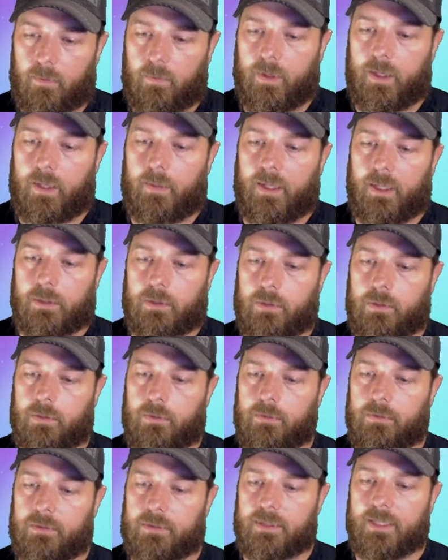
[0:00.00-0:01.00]
wait about
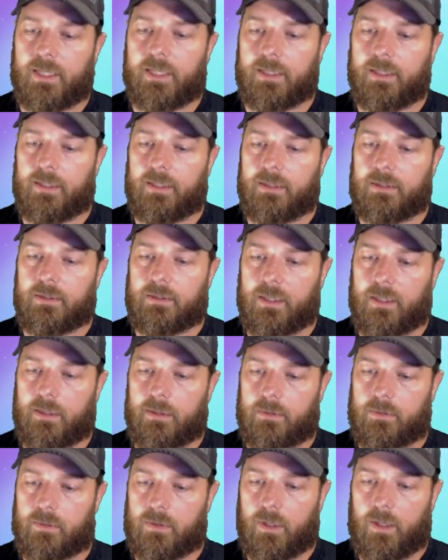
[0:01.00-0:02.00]
2 seconds,
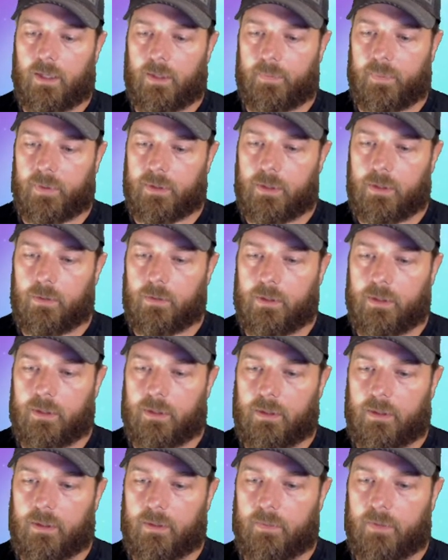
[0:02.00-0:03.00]
and drop Coconut
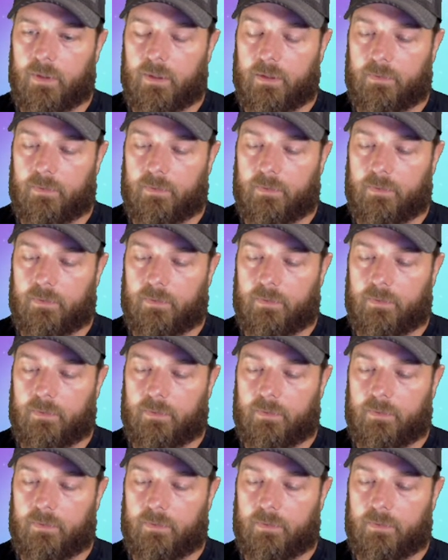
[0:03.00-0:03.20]
Army.